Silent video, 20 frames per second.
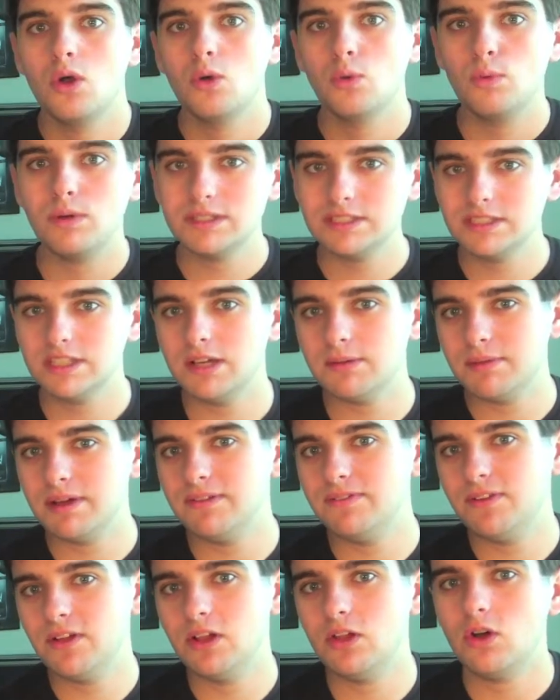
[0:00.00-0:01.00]
What's up,
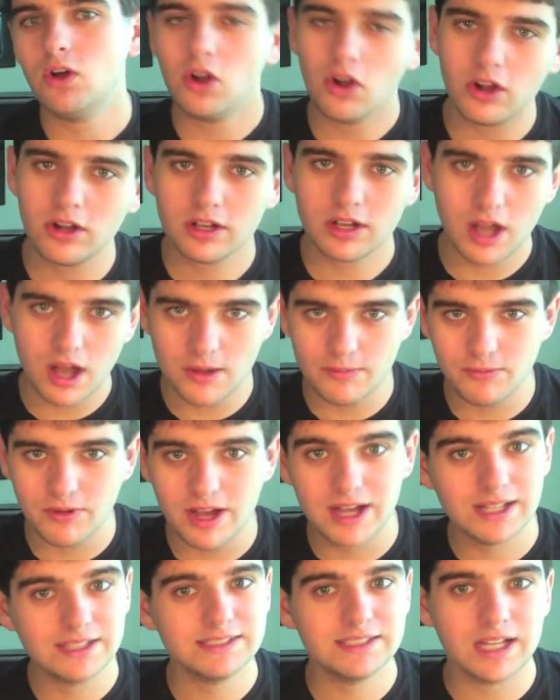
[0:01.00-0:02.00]
my fellow horror
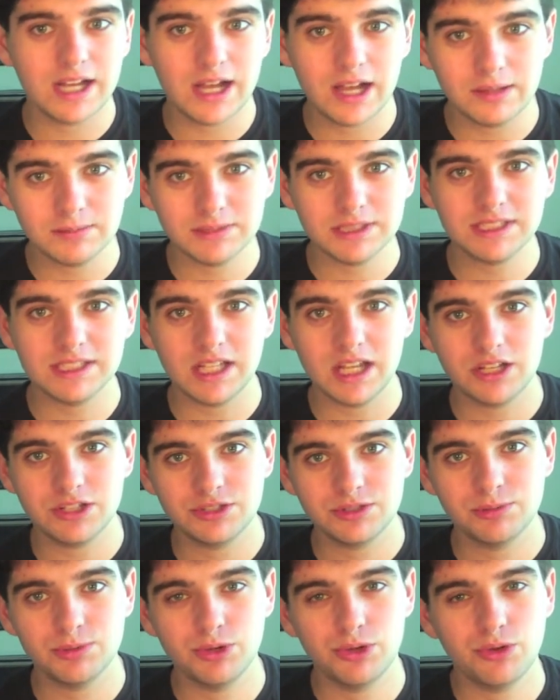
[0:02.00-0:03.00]
comrades? I'm the
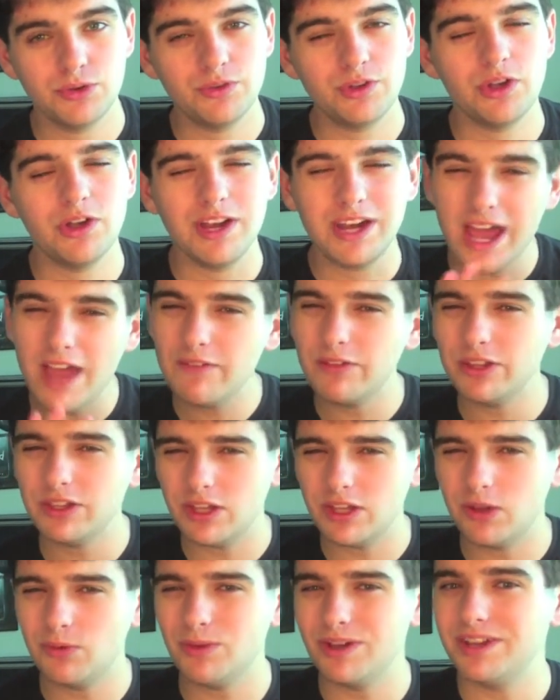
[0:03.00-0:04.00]
Slasher Movie Review, and I
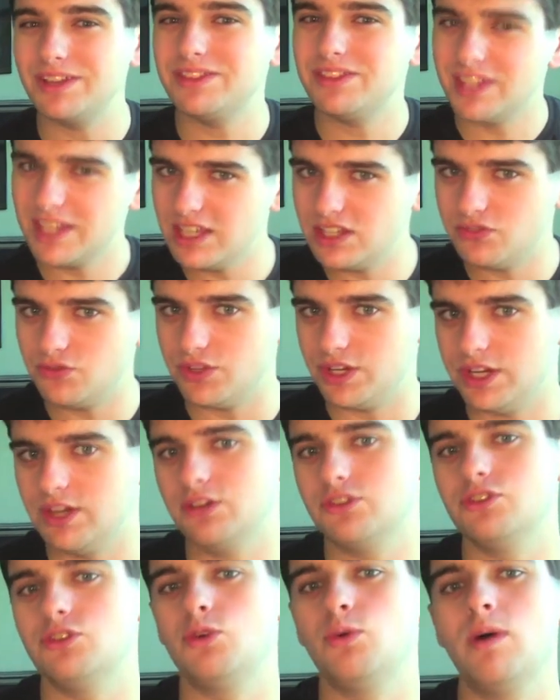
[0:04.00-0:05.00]
haven't done one of these
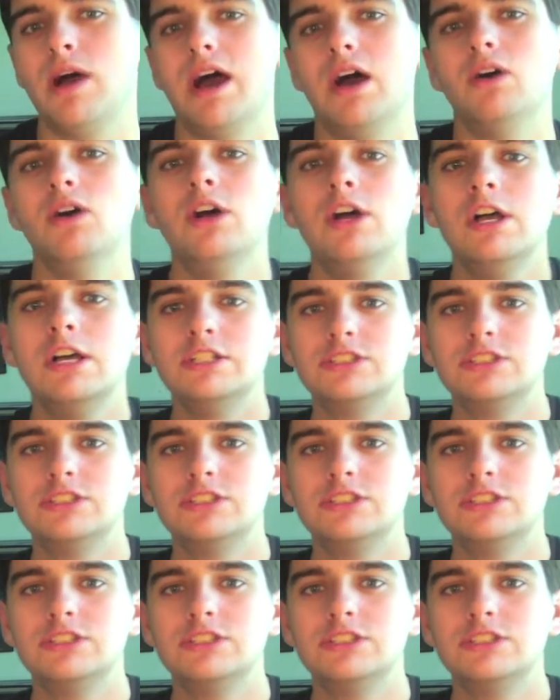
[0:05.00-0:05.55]
videos in a while.